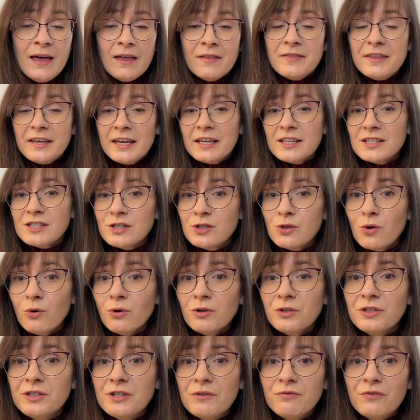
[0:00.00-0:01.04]
They are
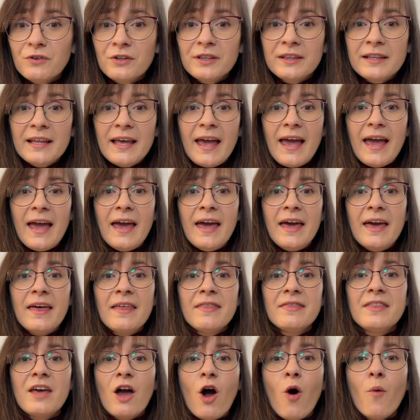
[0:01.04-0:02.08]
stored differently
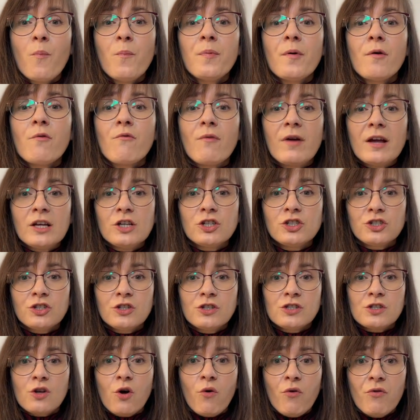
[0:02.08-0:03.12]
and the
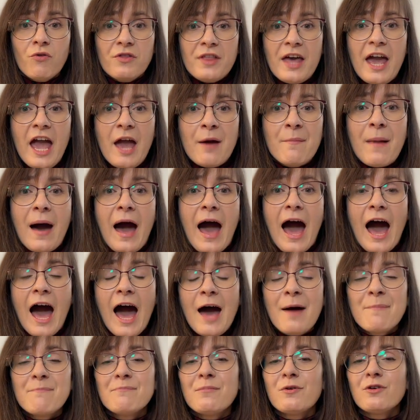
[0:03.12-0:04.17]
operations on them
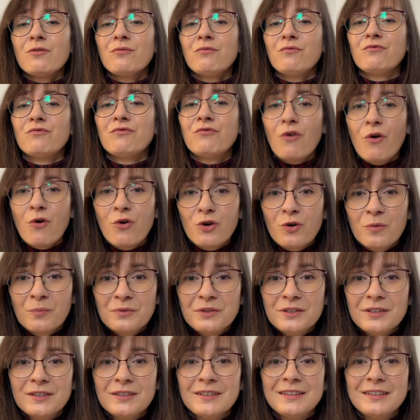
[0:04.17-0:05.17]
are performed